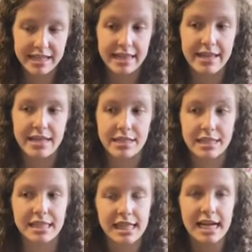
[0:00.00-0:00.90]
and they'd
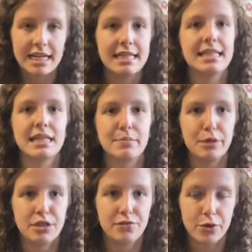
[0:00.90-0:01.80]
select 6
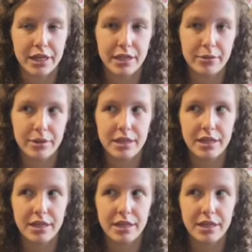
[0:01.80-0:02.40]
books for you